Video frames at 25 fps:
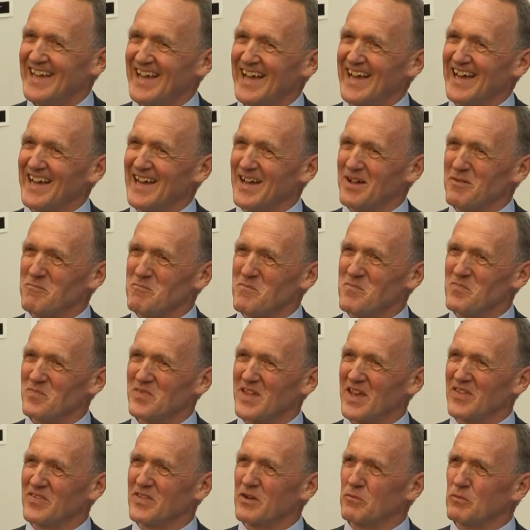
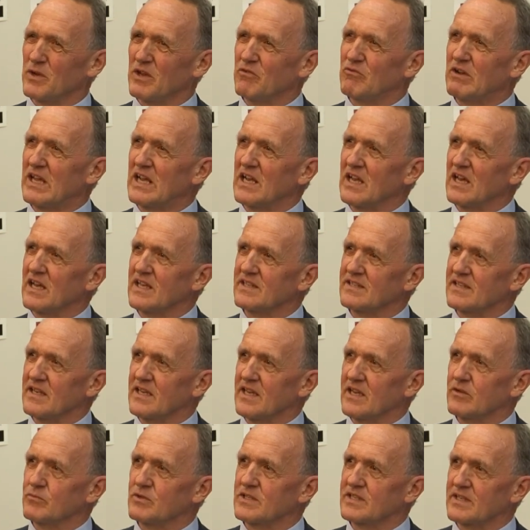And that we realize that
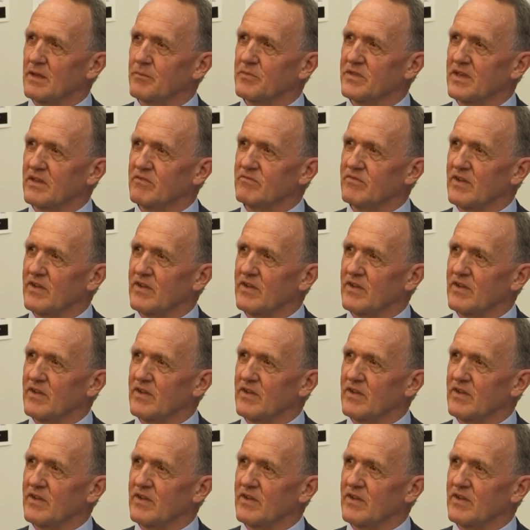here was something